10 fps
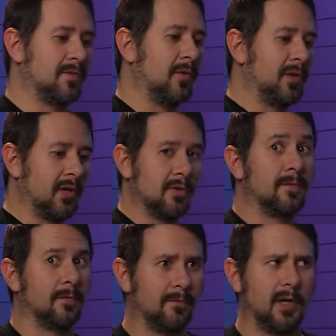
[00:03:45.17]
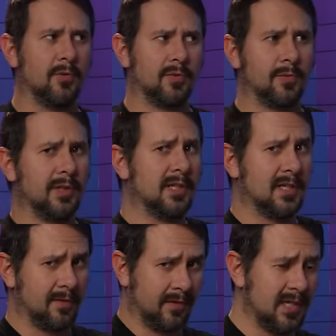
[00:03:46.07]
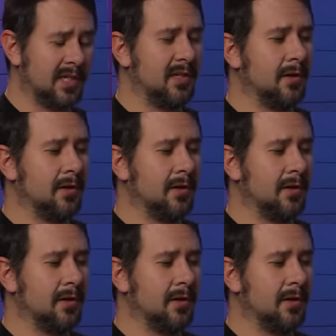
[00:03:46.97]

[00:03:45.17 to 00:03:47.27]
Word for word: as voting goes for fragrance releases of this